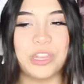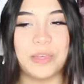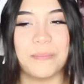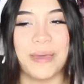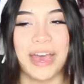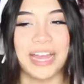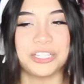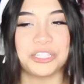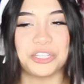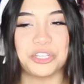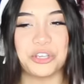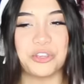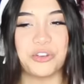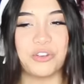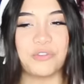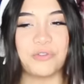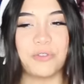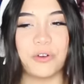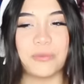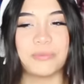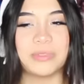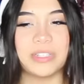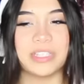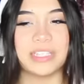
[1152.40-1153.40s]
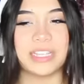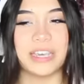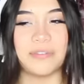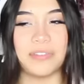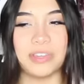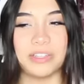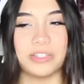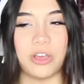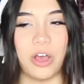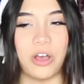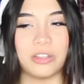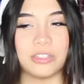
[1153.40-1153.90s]
With the matching uniforms, it's
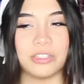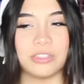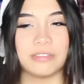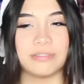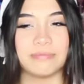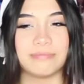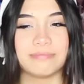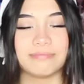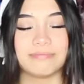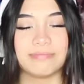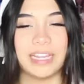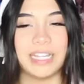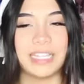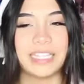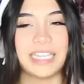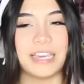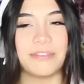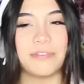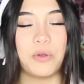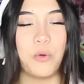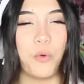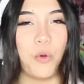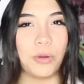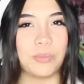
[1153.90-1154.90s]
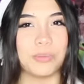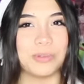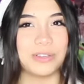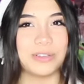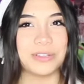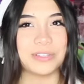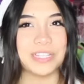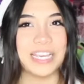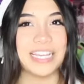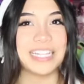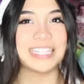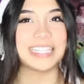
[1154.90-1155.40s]
giving Dalton... It's giving
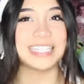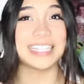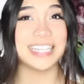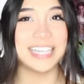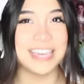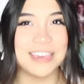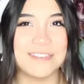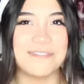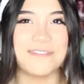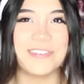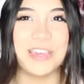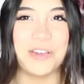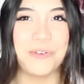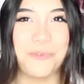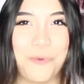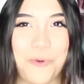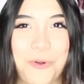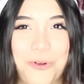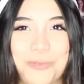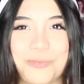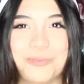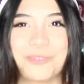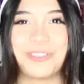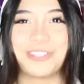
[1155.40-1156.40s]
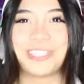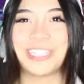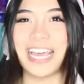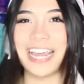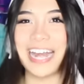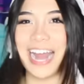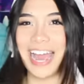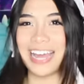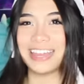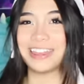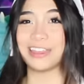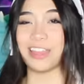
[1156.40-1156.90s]
Warblers. It's giving Warblers,
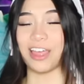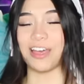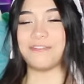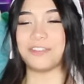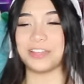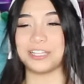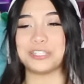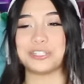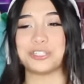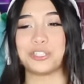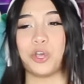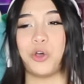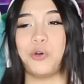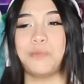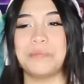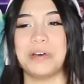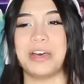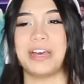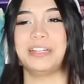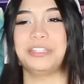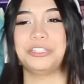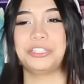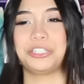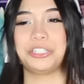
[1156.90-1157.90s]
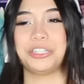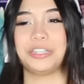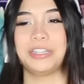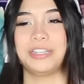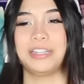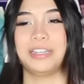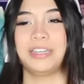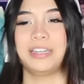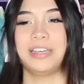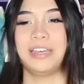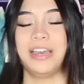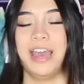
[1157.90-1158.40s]
and I love it so much.
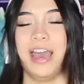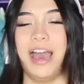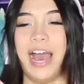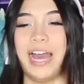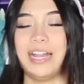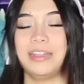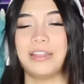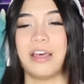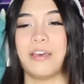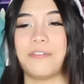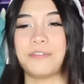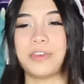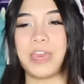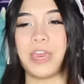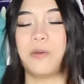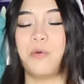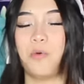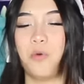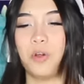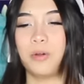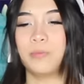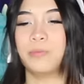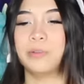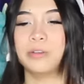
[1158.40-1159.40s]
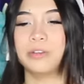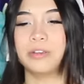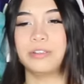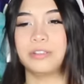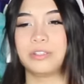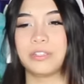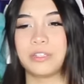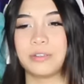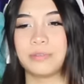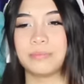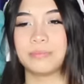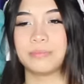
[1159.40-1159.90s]
I love gay Warblers.